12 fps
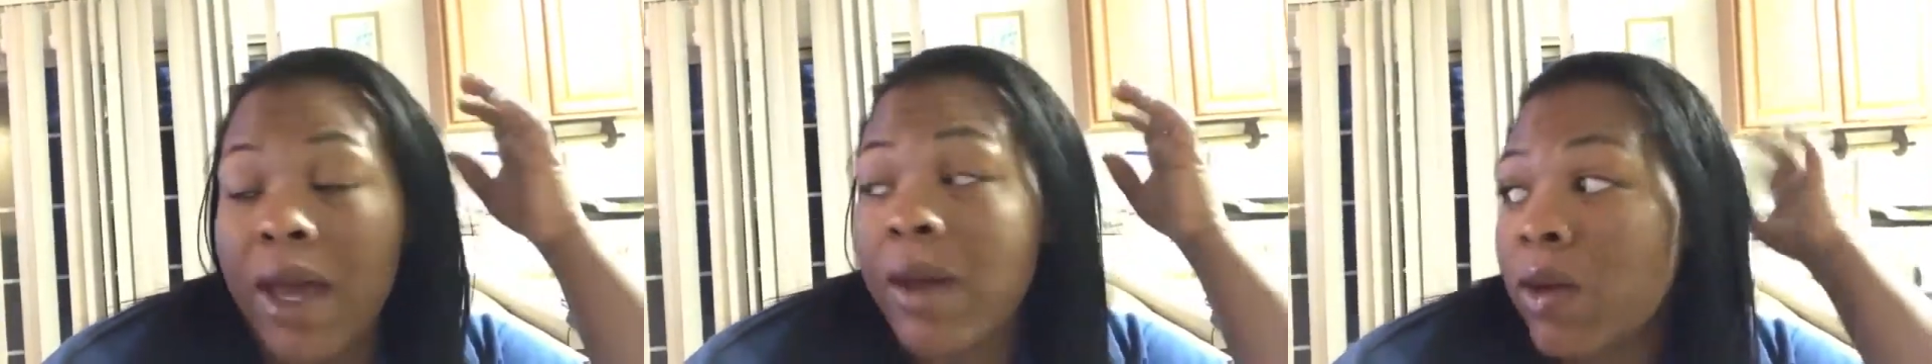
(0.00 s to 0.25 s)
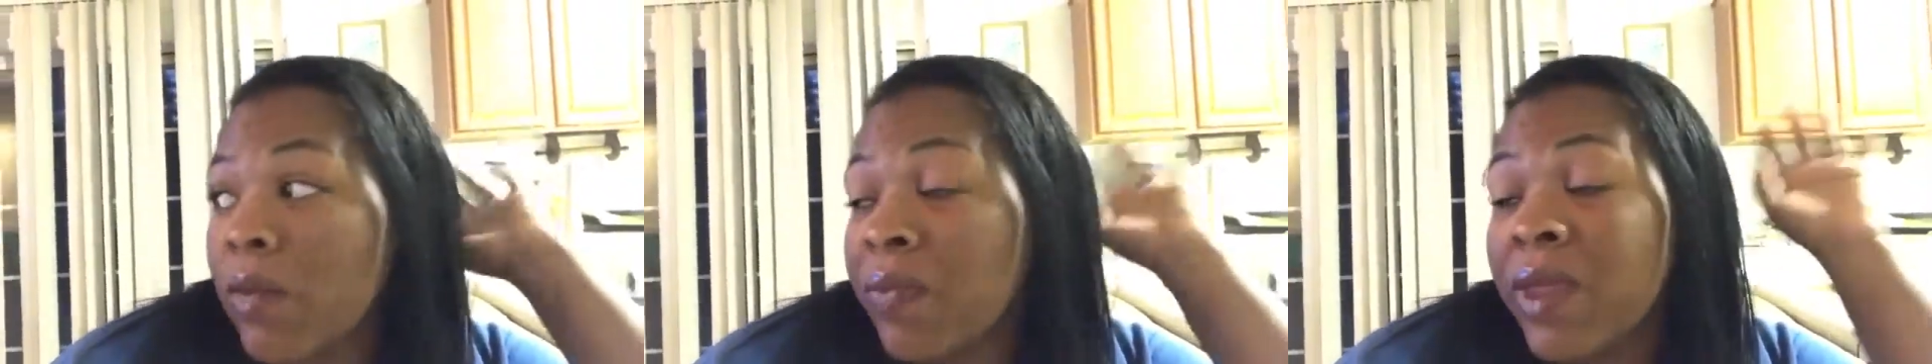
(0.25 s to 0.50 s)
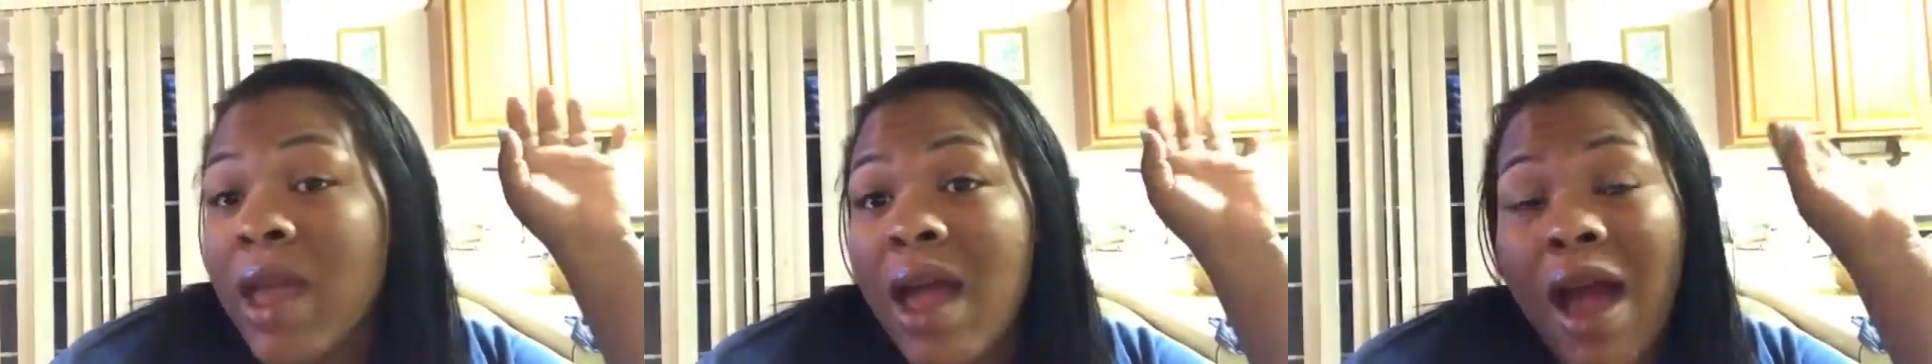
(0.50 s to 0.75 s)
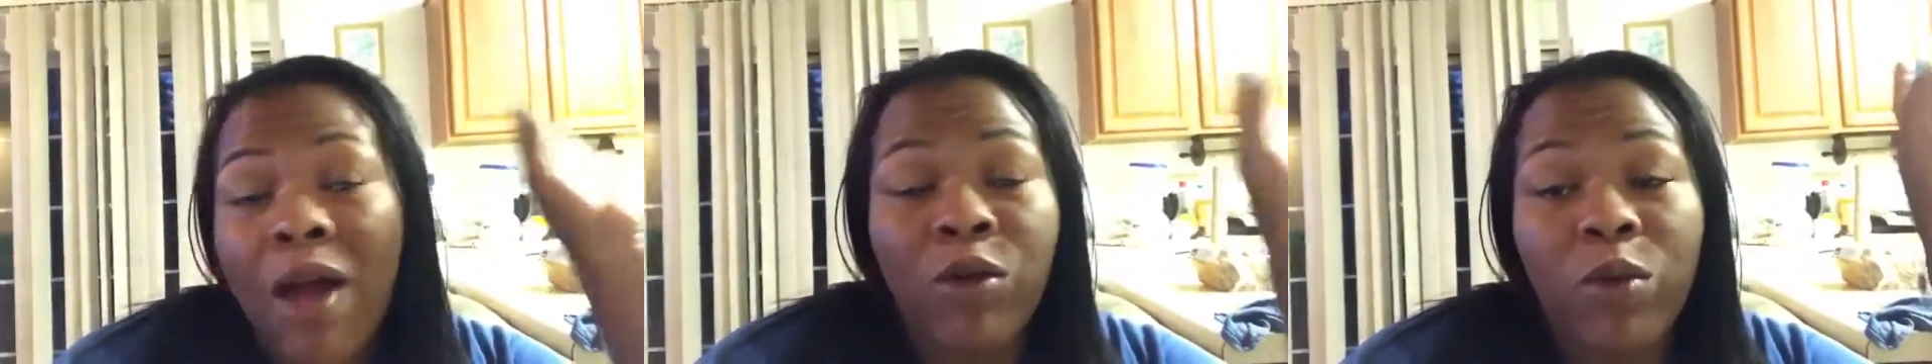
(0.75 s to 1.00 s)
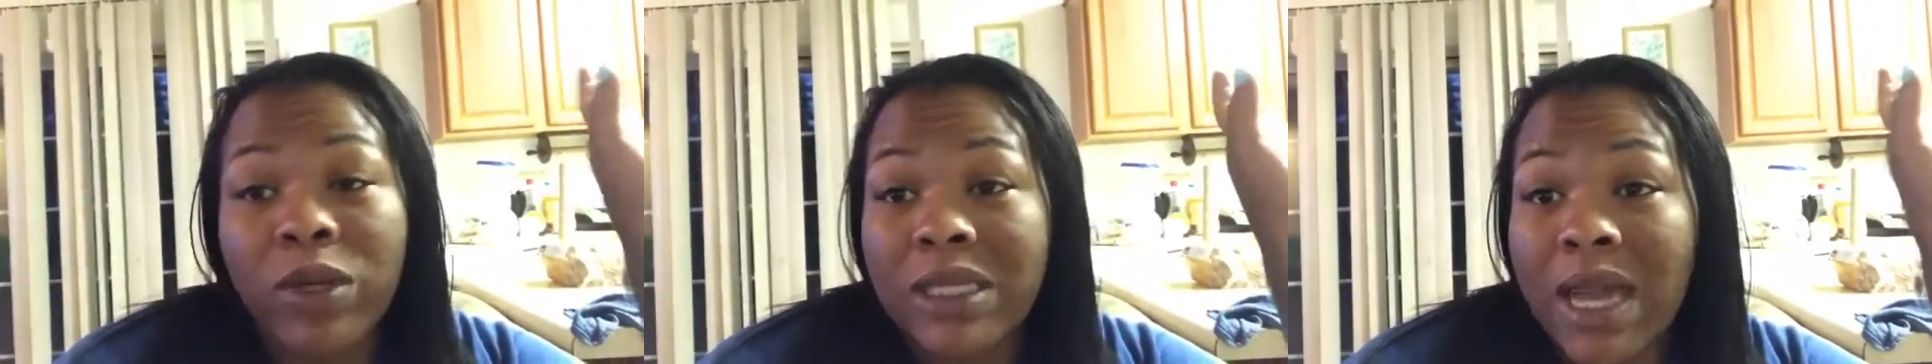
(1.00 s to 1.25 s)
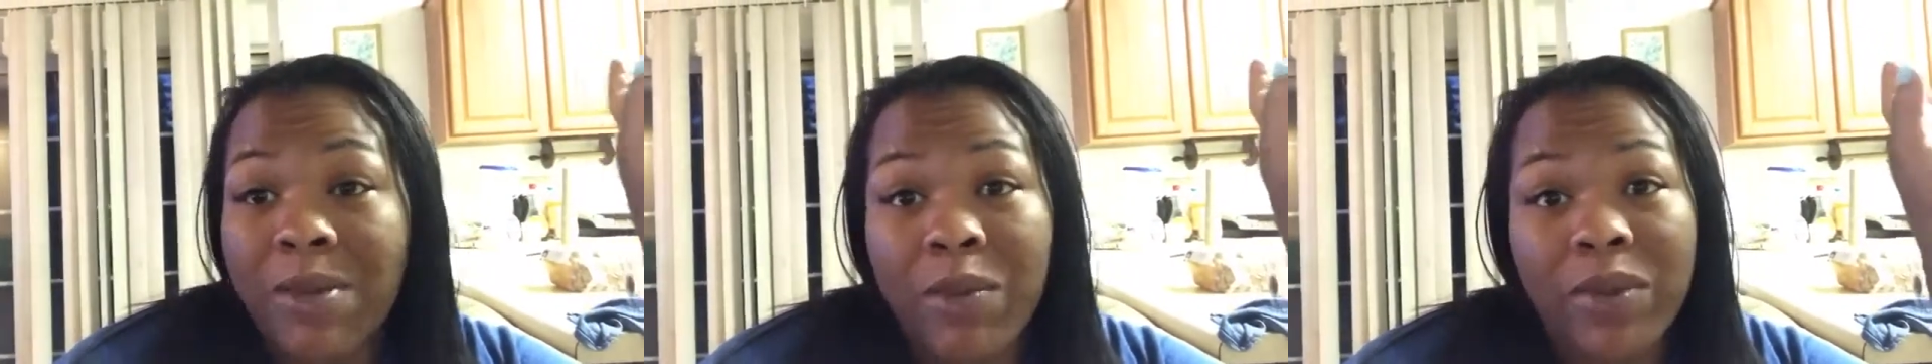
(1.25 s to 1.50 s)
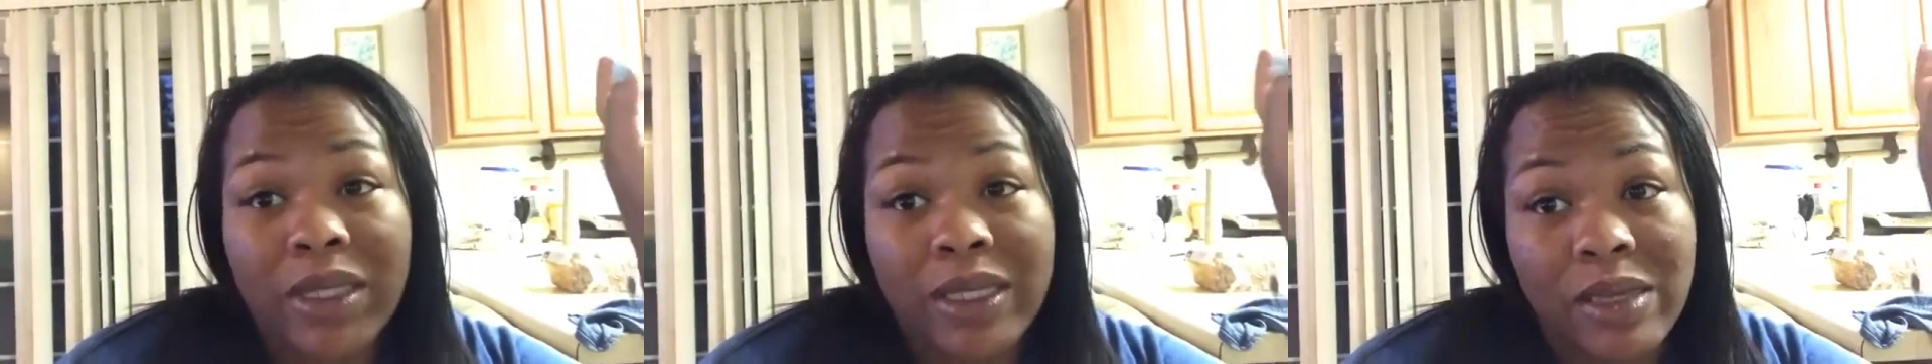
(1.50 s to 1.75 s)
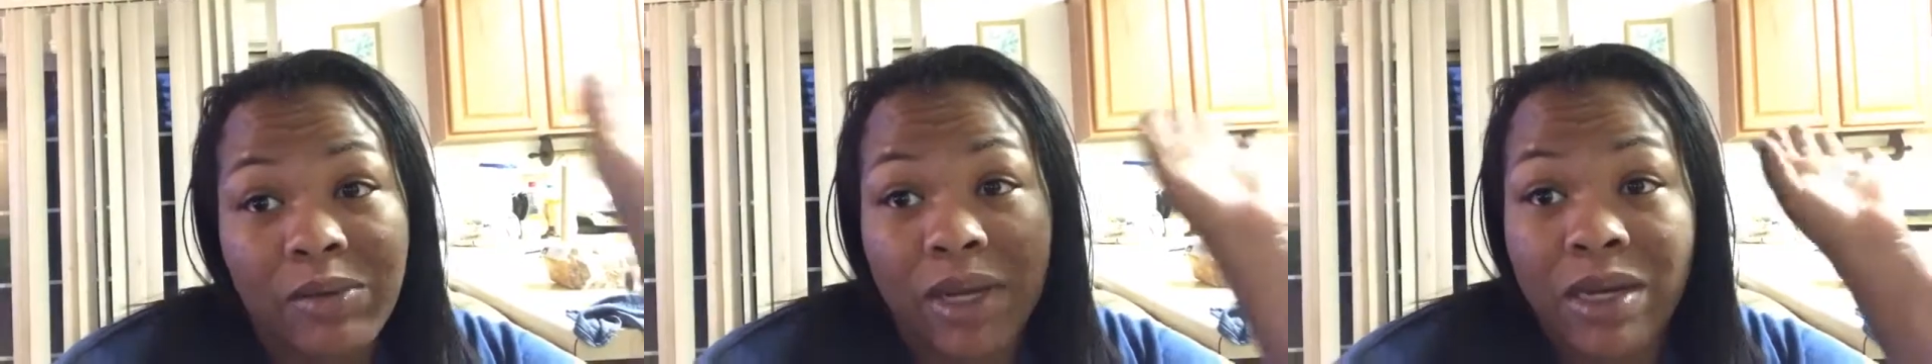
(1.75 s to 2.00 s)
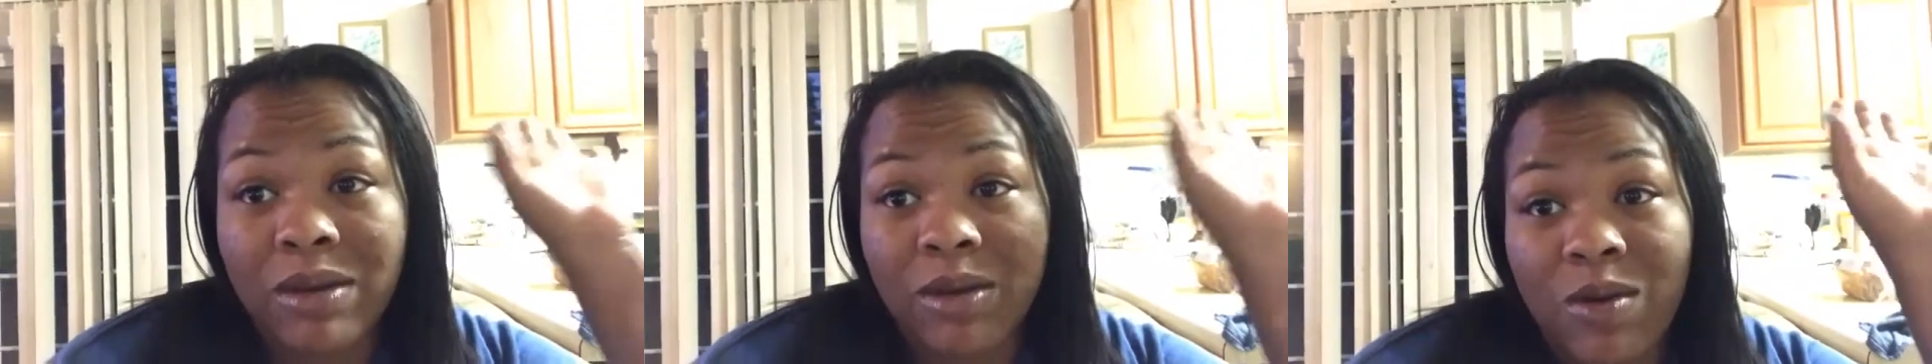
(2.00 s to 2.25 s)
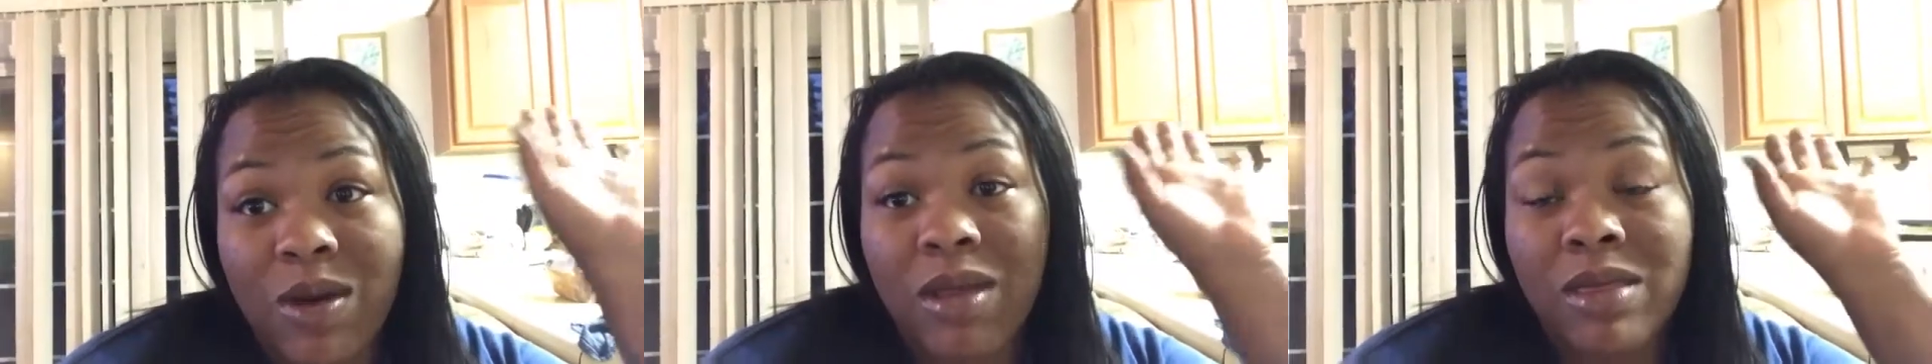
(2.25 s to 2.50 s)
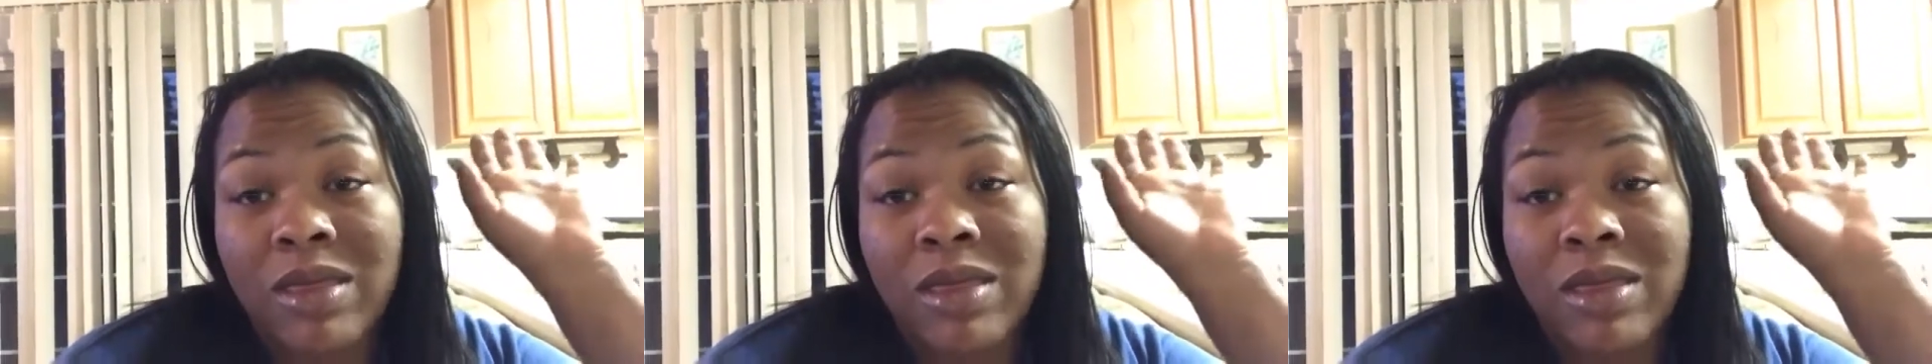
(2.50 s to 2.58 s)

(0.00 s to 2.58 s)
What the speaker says: I don't know what time I went to sleep, but I know